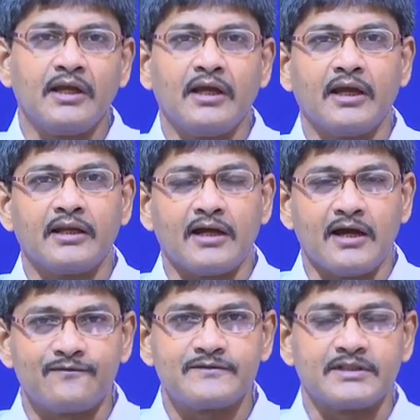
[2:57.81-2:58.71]
and
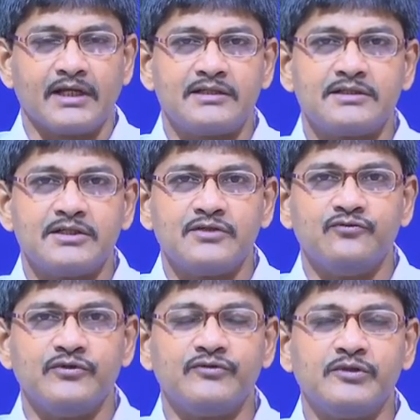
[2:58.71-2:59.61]
after that
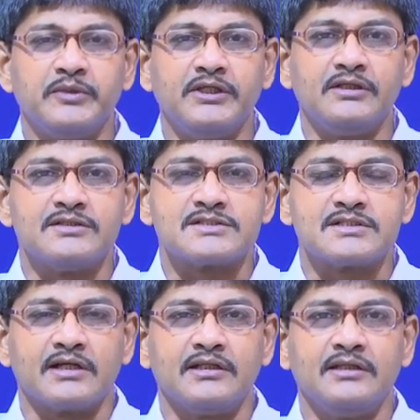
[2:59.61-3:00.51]
we will be
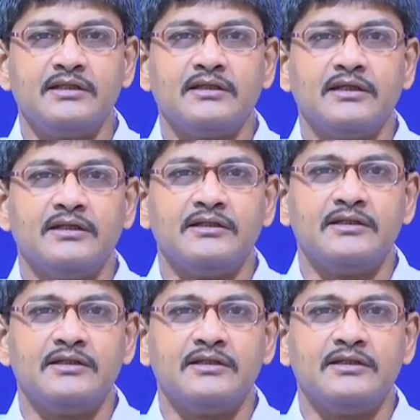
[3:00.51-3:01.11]
studying in